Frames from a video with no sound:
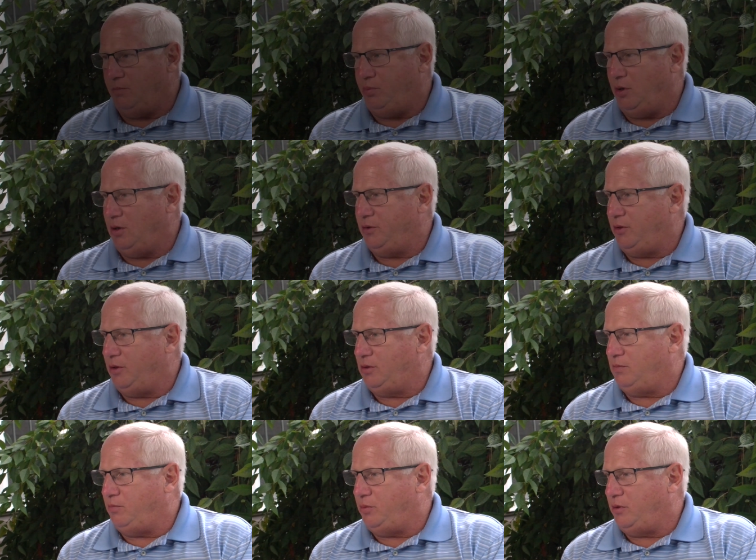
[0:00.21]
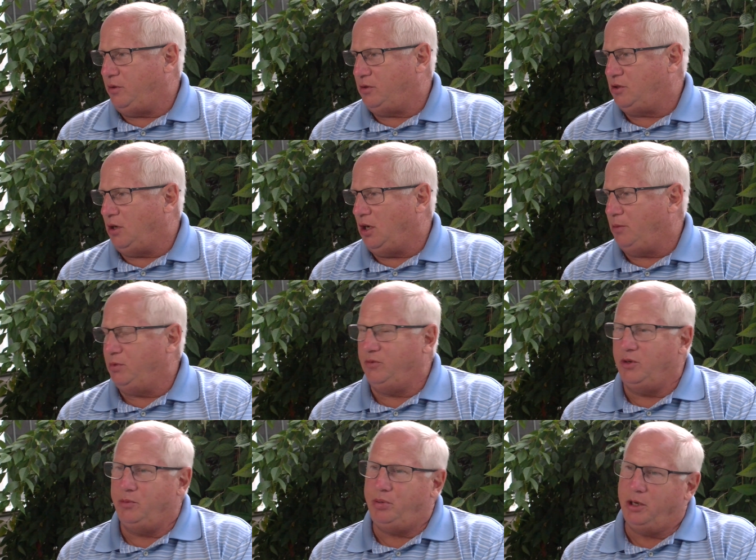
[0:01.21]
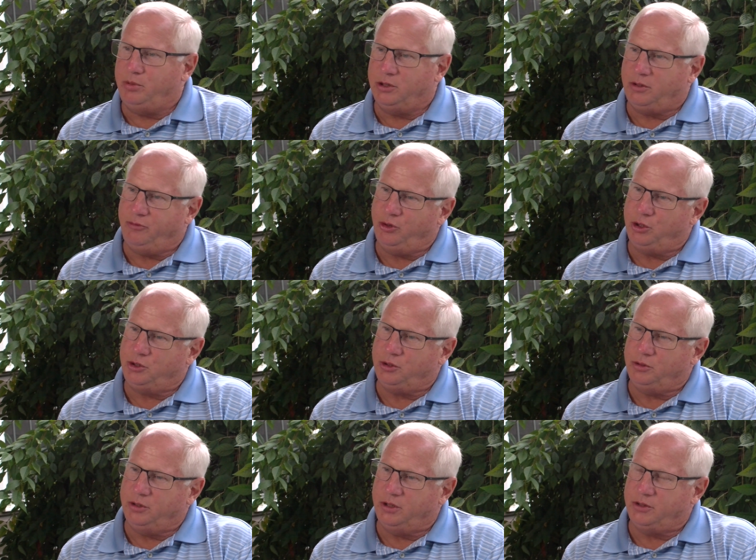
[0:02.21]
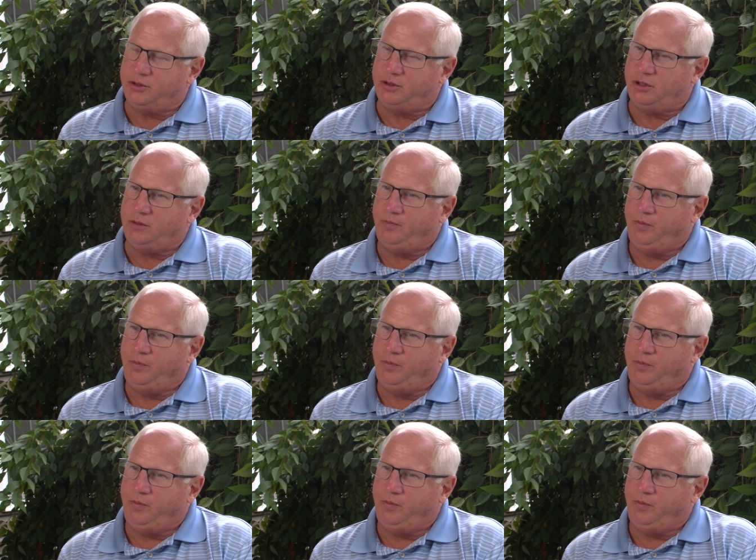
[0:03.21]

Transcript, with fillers: part of the, the job of a public official is that